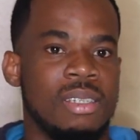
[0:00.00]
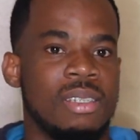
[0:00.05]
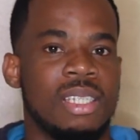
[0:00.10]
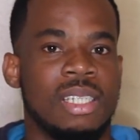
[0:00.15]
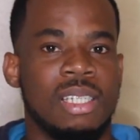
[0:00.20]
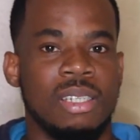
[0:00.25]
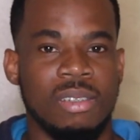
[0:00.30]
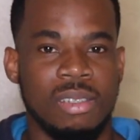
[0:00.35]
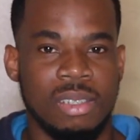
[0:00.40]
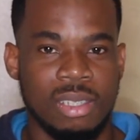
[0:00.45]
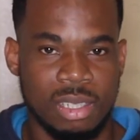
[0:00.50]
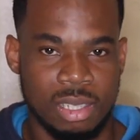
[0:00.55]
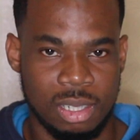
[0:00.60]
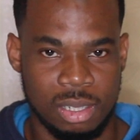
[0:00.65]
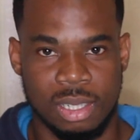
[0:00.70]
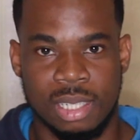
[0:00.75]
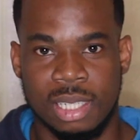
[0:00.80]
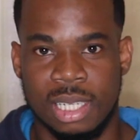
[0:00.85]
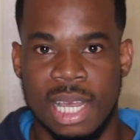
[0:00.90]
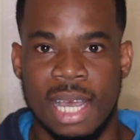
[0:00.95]
you still
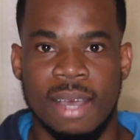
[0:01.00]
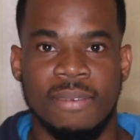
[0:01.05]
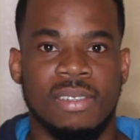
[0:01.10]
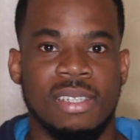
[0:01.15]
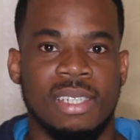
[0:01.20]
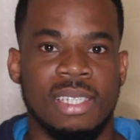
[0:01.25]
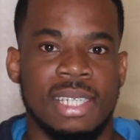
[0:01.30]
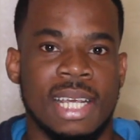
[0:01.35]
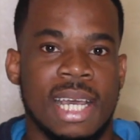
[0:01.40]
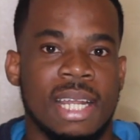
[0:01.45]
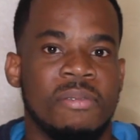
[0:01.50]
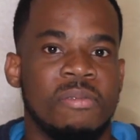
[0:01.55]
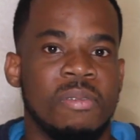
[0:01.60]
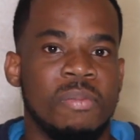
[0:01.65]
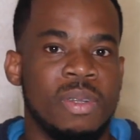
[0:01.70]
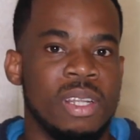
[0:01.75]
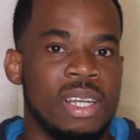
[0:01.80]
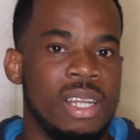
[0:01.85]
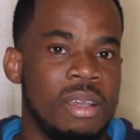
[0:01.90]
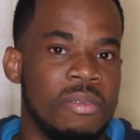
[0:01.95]
just have to start
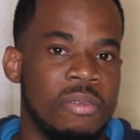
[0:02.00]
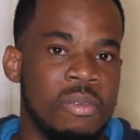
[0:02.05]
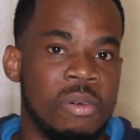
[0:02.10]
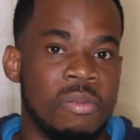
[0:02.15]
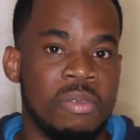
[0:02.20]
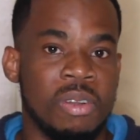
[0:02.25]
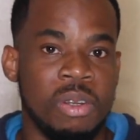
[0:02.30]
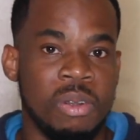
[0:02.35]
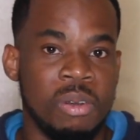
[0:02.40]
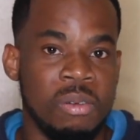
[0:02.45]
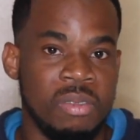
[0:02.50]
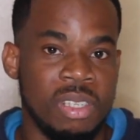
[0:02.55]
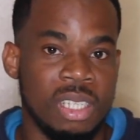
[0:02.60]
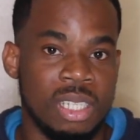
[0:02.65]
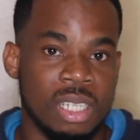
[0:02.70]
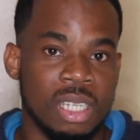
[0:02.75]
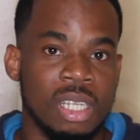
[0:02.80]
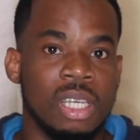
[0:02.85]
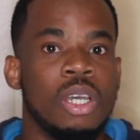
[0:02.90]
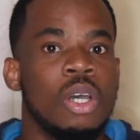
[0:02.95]
from the level of a
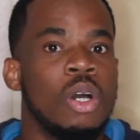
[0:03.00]
novice.